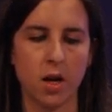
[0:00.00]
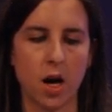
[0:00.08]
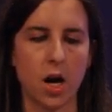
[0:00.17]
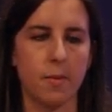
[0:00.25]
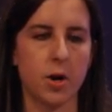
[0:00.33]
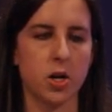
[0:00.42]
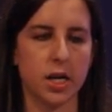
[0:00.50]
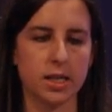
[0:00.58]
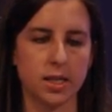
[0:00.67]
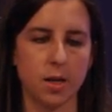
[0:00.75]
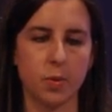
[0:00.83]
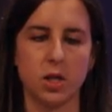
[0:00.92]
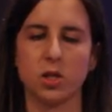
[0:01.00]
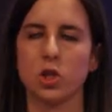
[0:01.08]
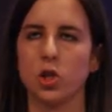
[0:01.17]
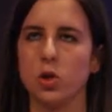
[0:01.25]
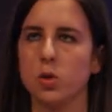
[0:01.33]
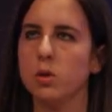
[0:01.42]
our next step is
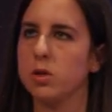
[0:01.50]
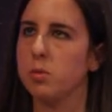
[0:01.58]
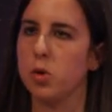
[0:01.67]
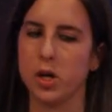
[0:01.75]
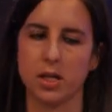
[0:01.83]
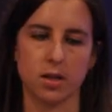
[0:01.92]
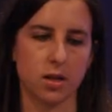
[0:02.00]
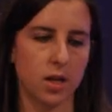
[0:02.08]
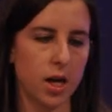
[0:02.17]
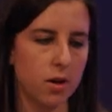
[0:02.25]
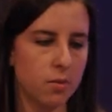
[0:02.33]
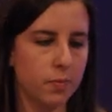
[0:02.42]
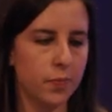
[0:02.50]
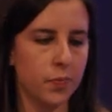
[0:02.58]
to deploy it to the cloud.